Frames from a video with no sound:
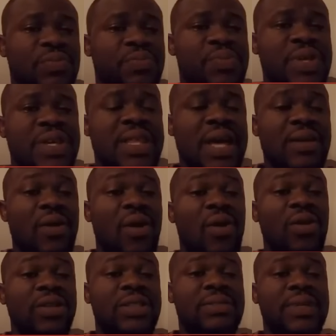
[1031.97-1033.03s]
To be that
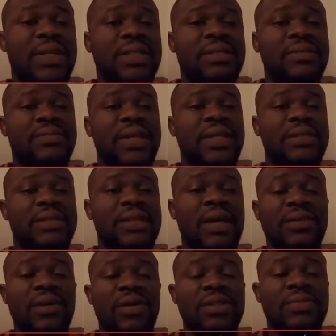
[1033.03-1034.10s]
ultimate race,
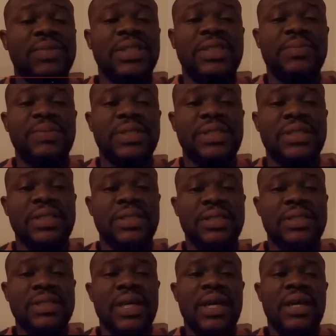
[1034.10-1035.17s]
that ultimate
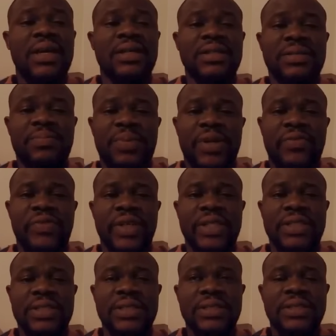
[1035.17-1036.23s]
species, it's
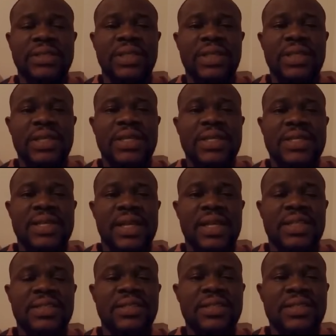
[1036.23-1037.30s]
perfect.
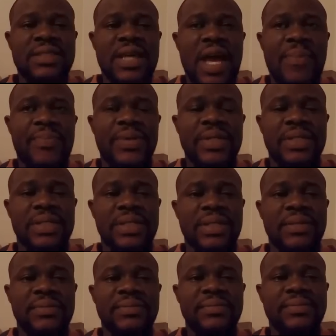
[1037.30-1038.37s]
Selections happened.
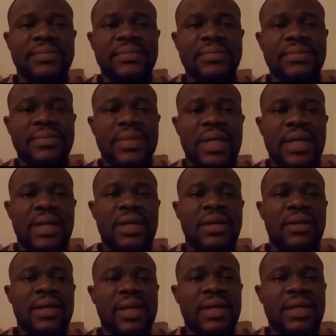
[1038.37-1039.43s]

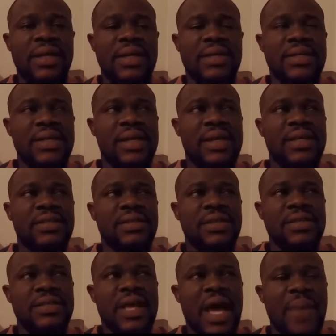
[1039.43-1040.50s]
Okay?
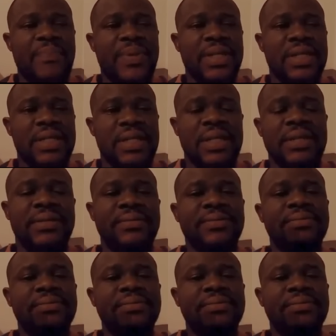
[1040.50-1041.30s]
Selections happened.